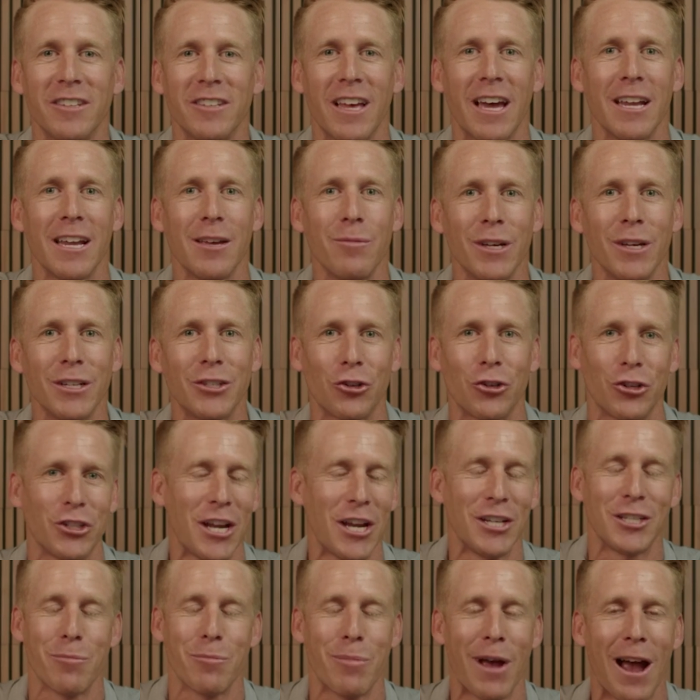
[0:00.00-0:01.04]
image or
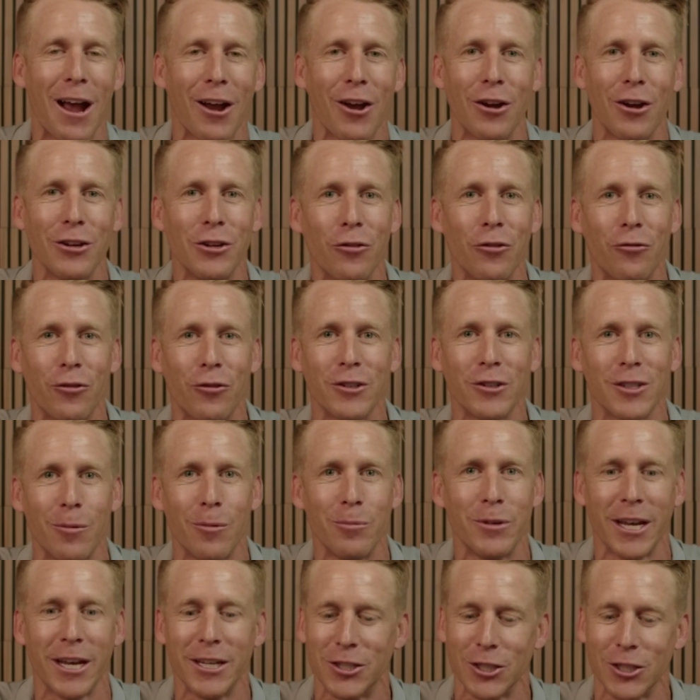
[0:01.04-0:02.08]
change it back on you for some
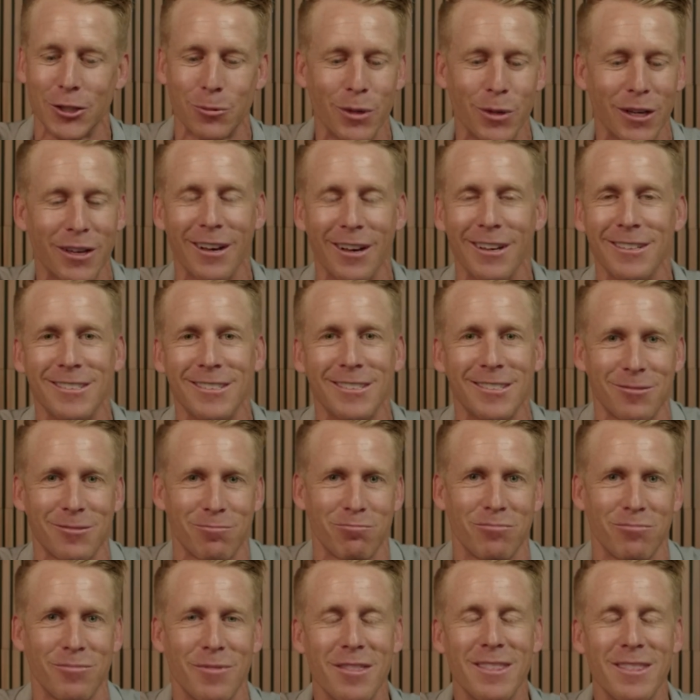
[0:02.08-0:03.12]
day just because
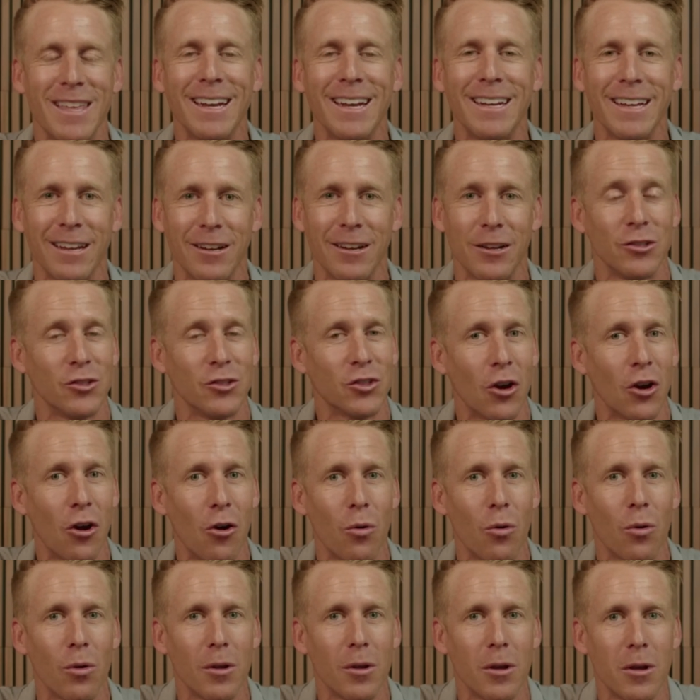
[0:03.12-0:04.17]
they did.
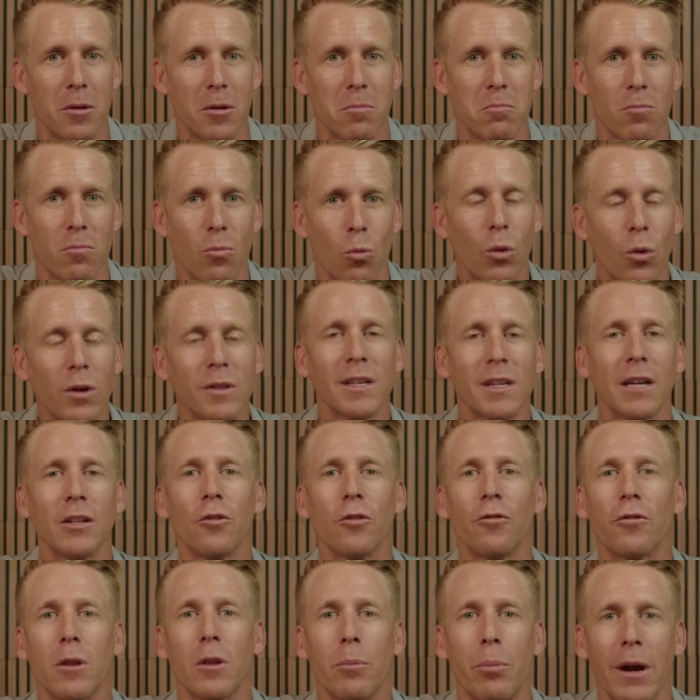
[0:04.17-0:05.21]
So what does that do
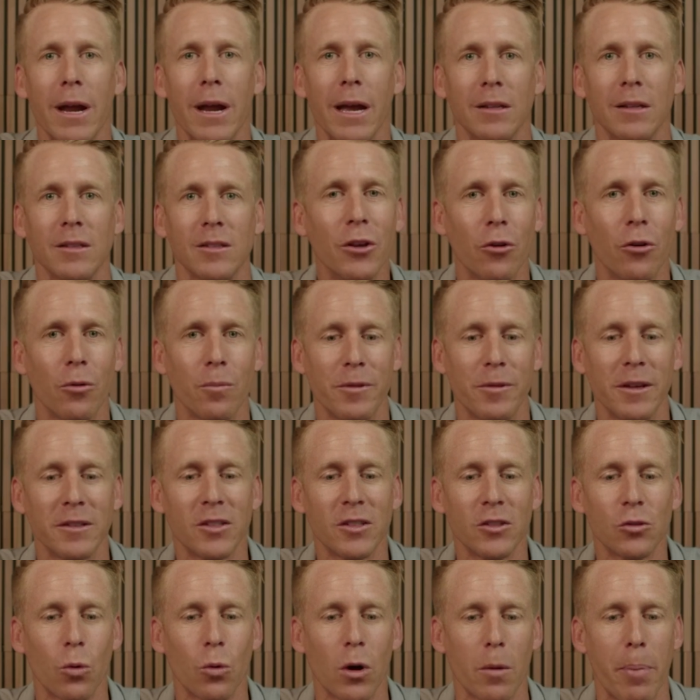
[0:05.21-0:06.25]
for the brands? This
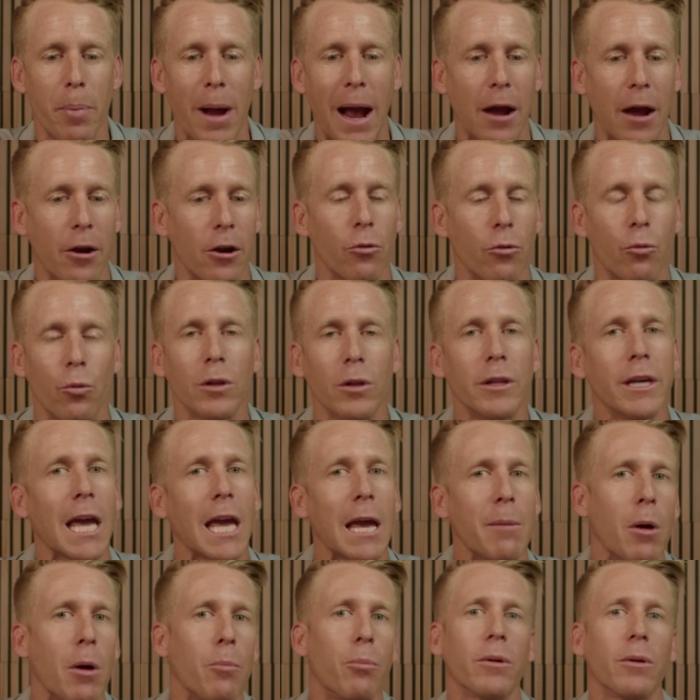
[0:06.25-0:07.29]
is where Pattern really
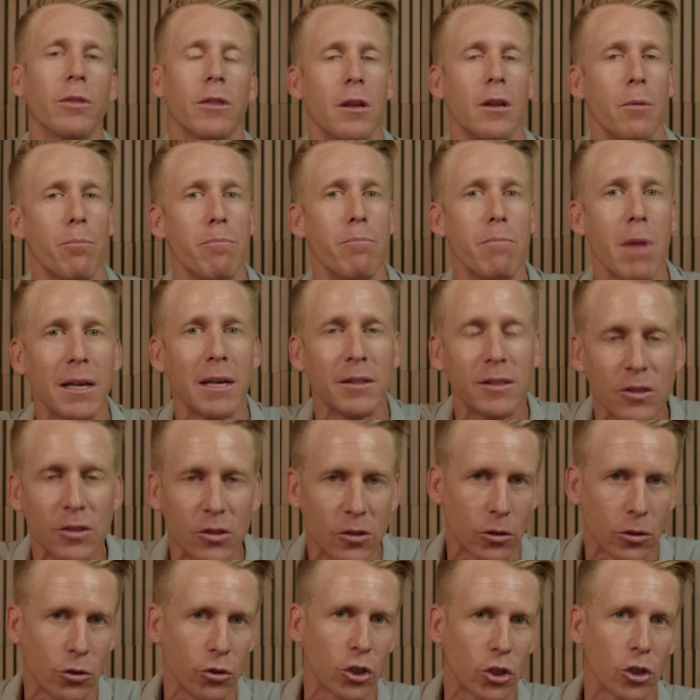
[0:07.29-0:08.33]
came up with an amazing
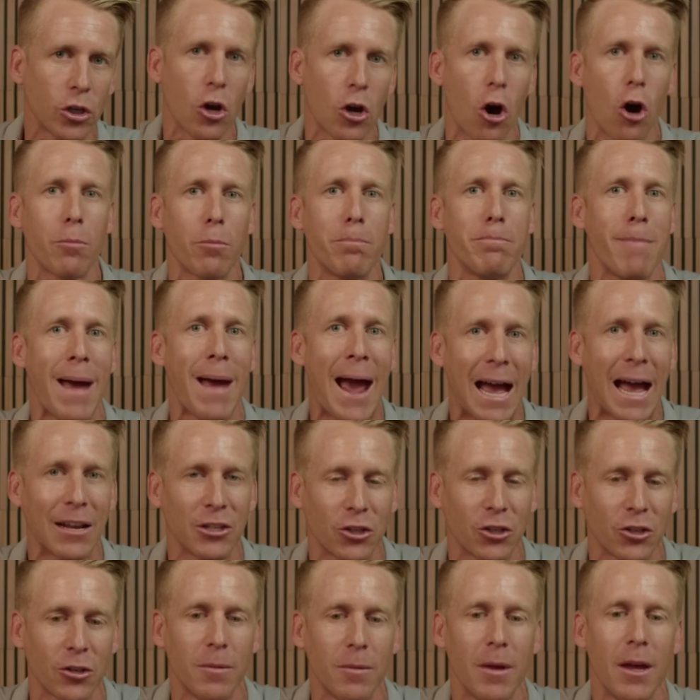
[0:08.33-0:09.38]
solution called
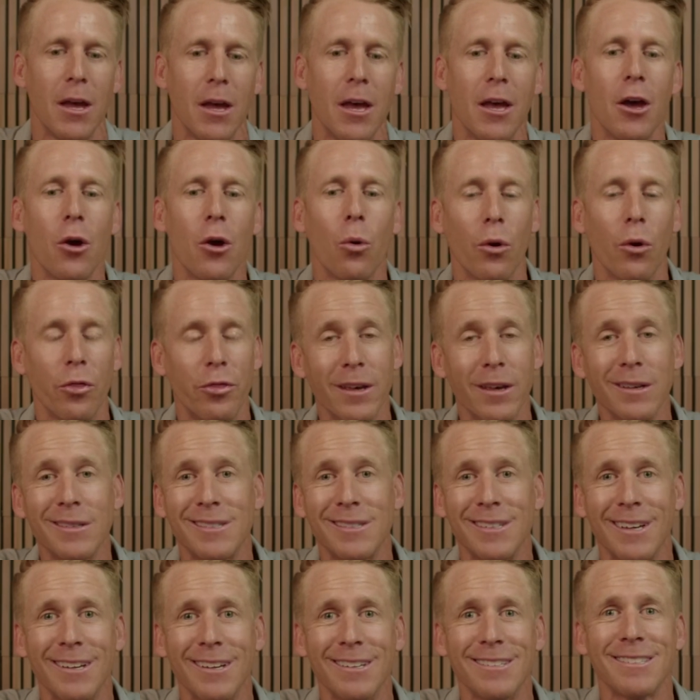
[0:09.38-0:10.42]
Match. What this
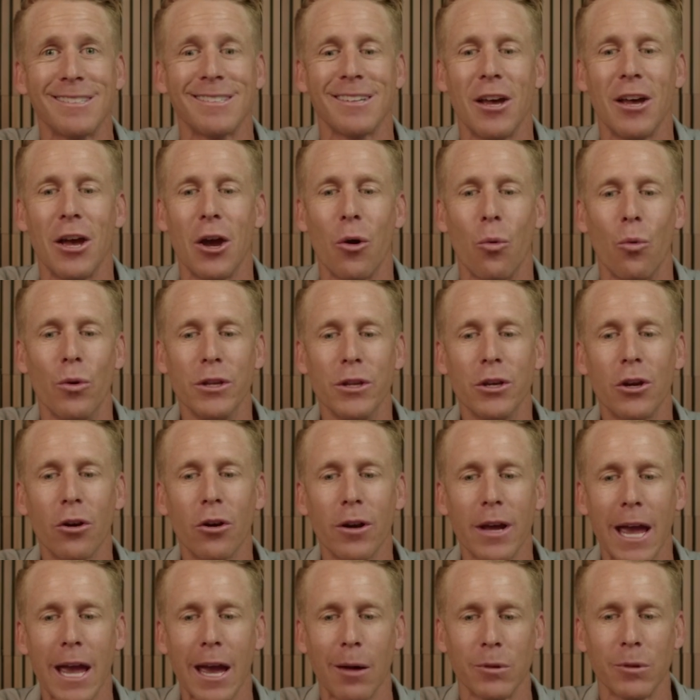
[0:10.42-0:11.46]
is, when you go
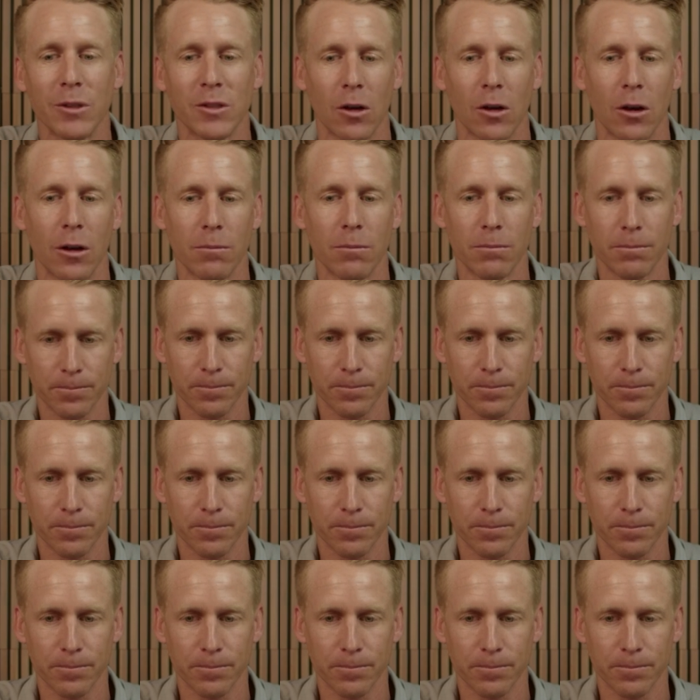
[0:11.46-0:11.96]
to Amazon,